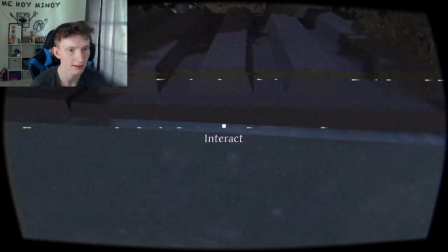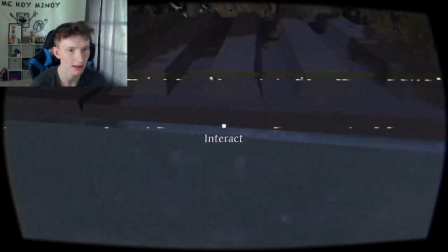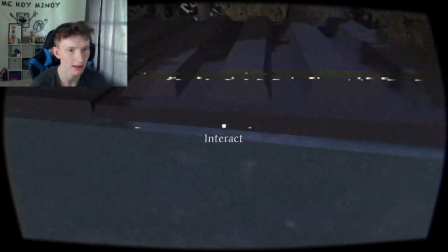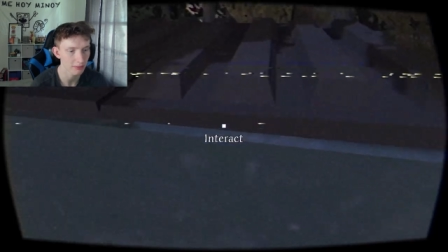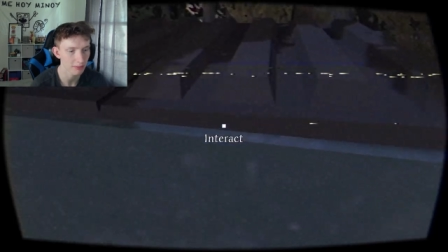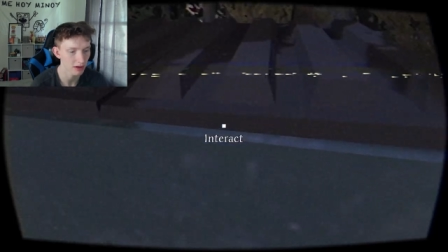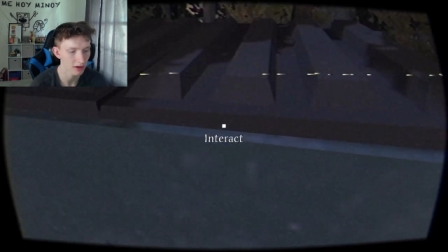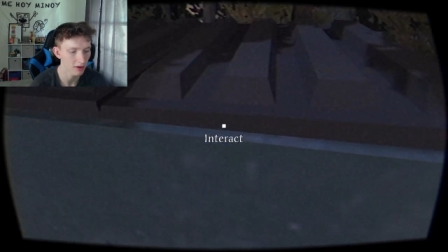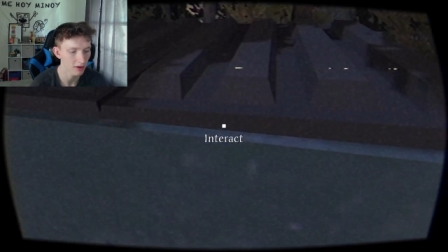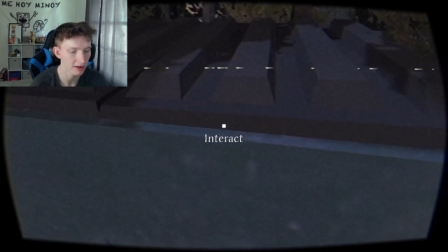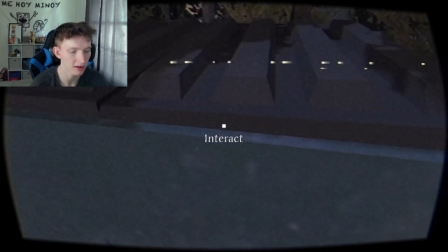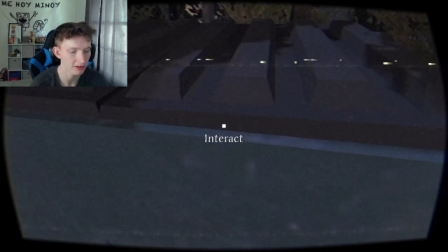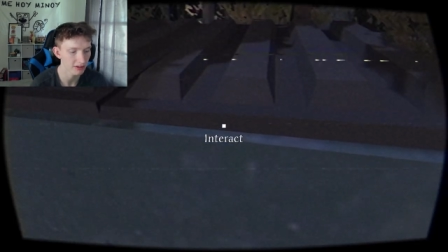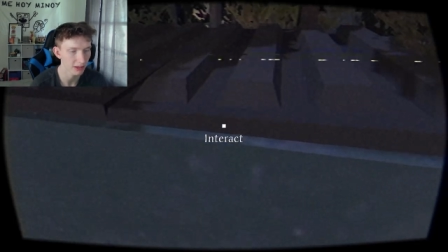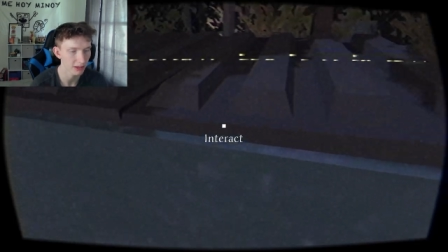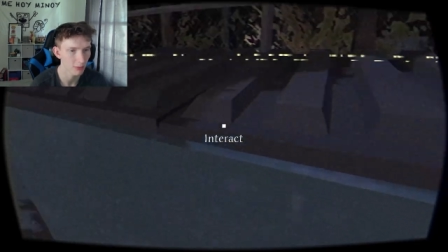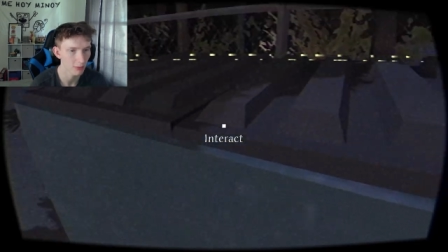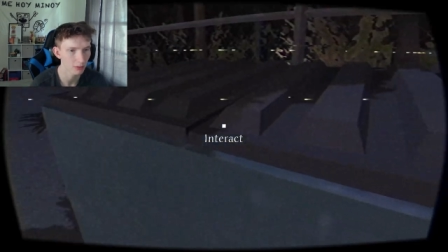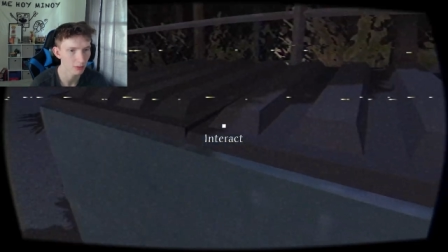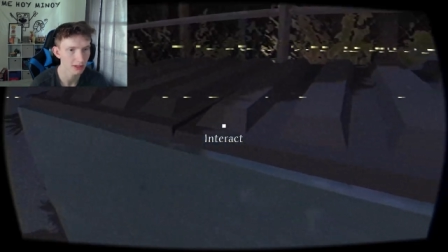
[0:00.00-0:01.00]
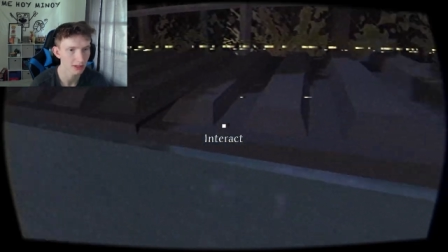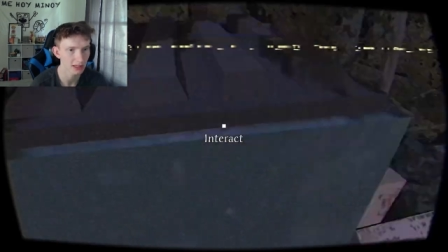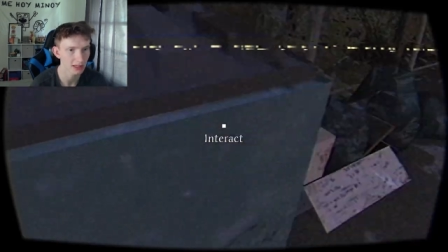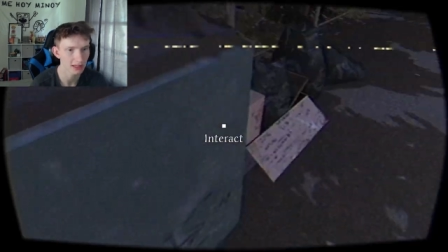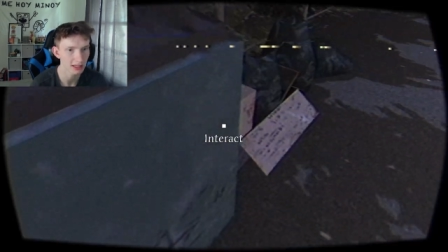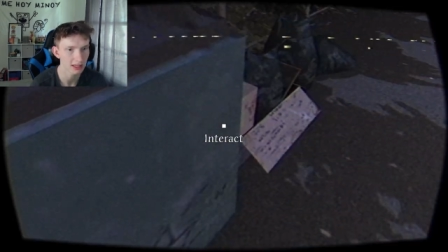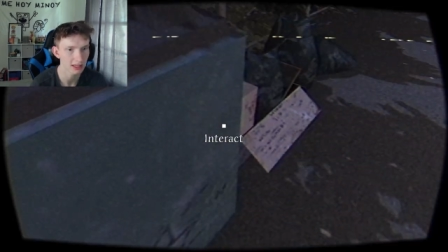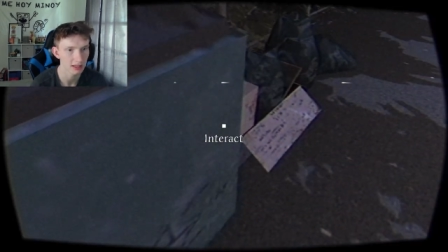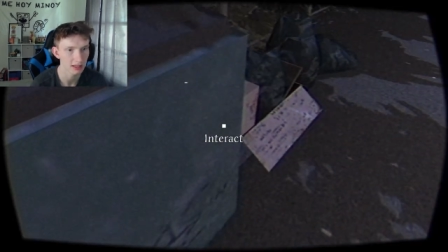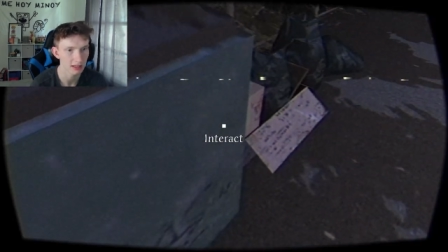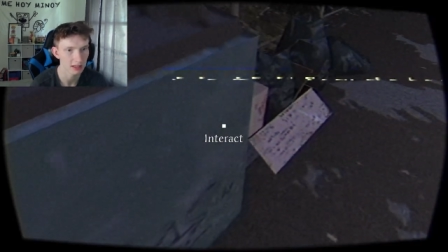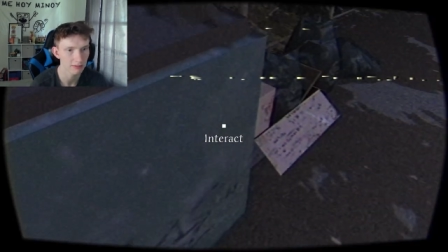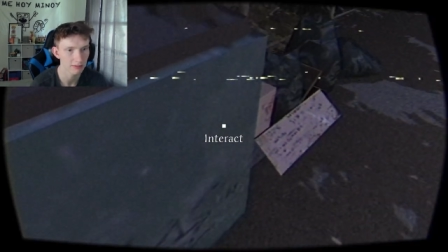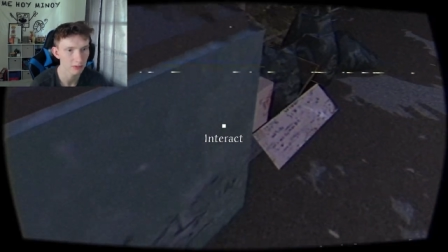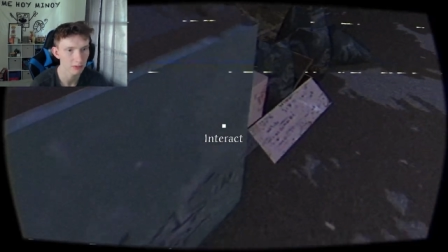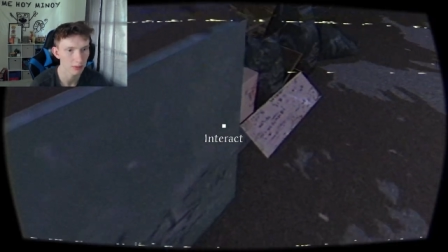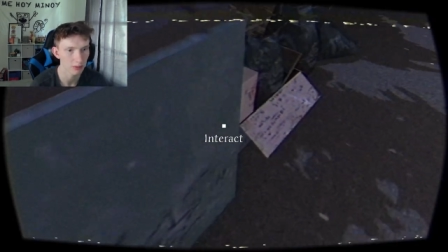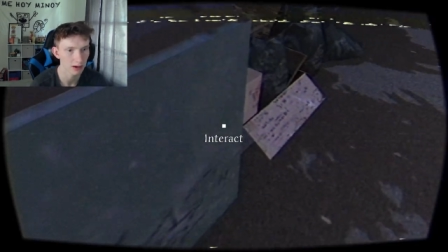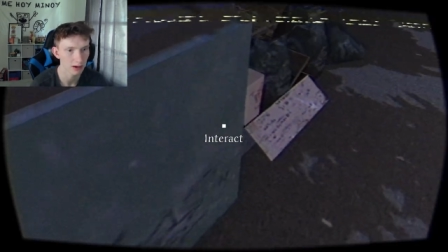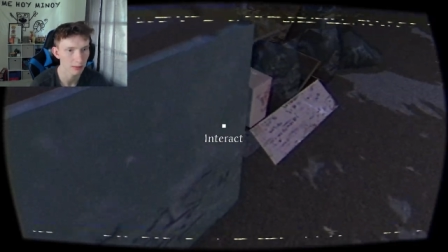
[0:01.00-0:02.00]
I'm interacting. I'm holding E
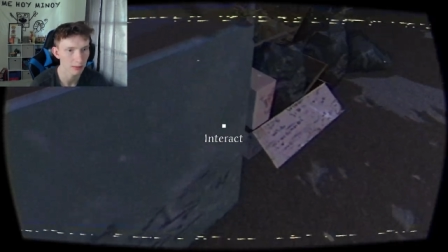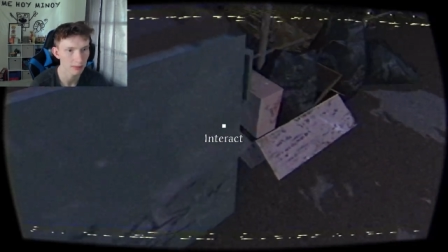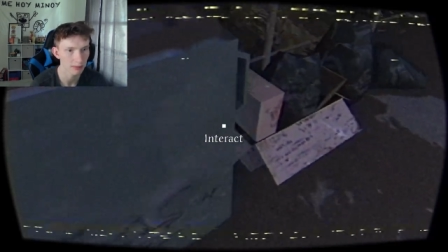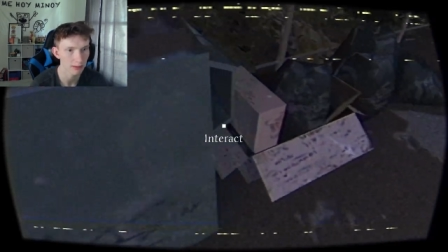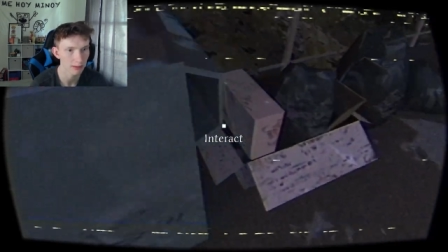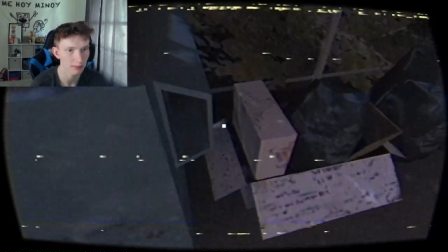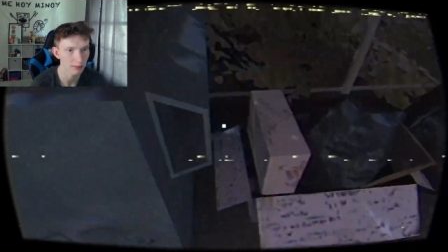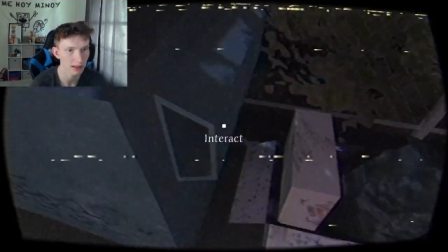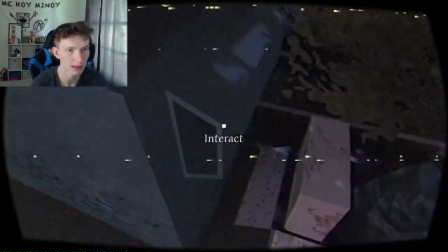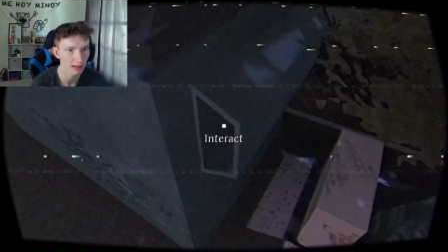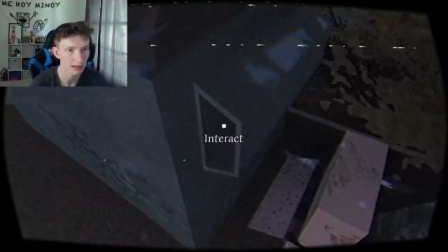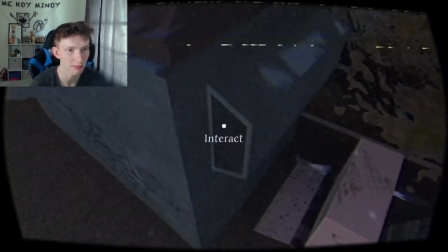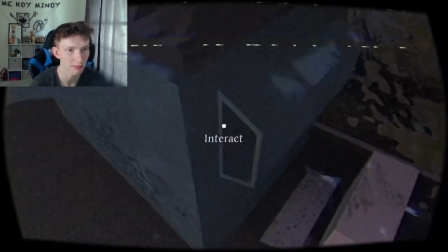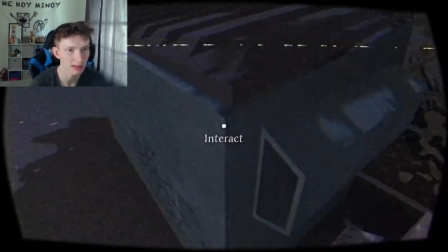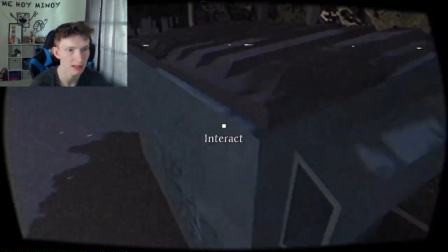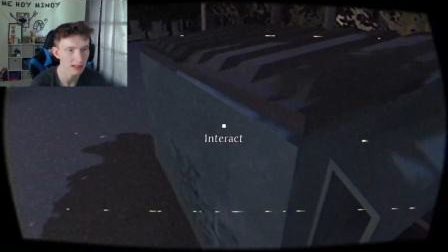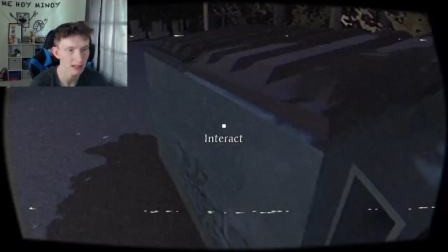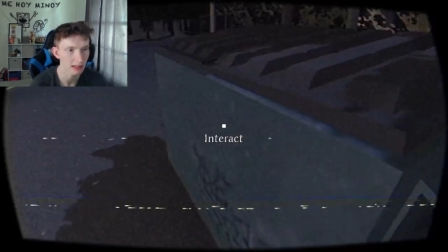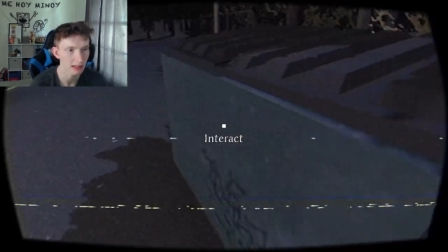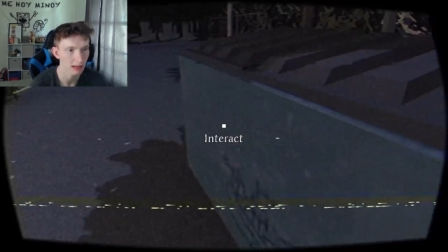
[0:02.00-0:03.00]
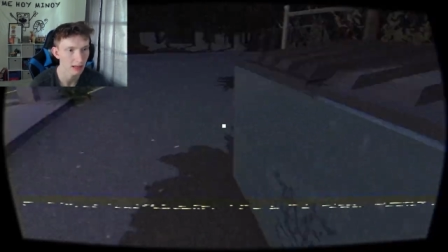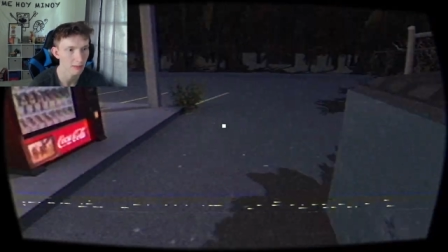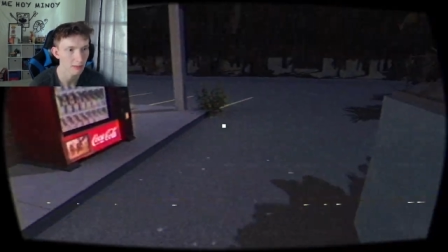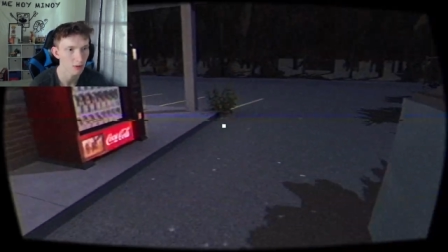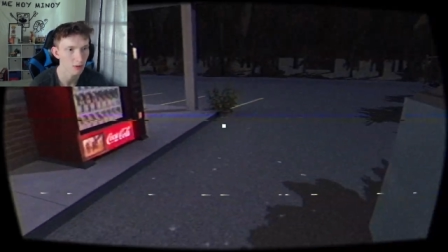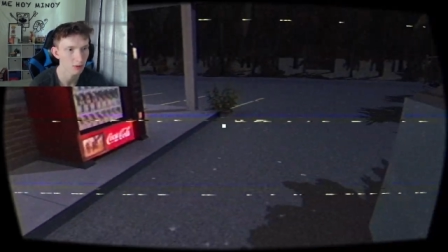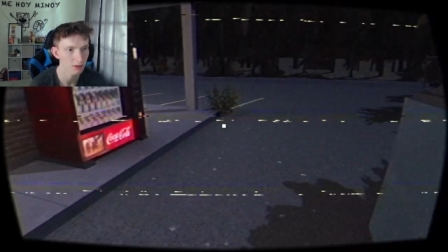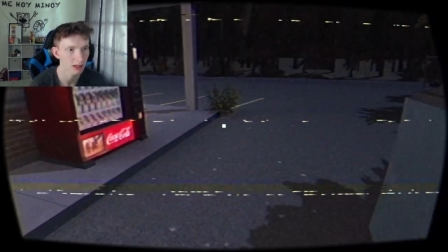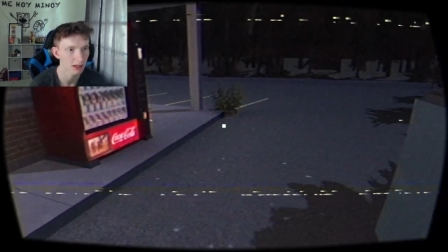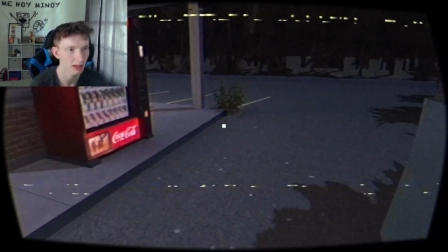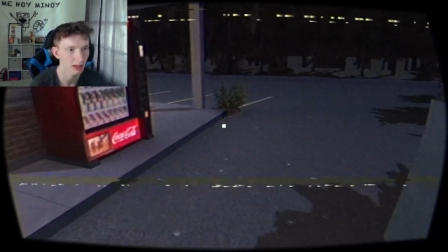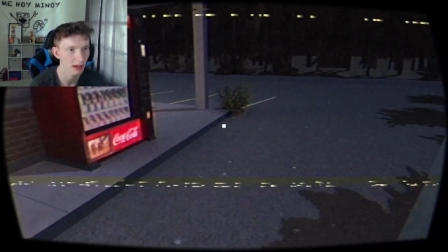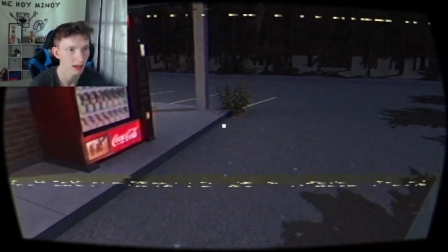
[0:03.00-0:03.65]
everywhere. I'm I'm I'm hitting it. I'm holding it.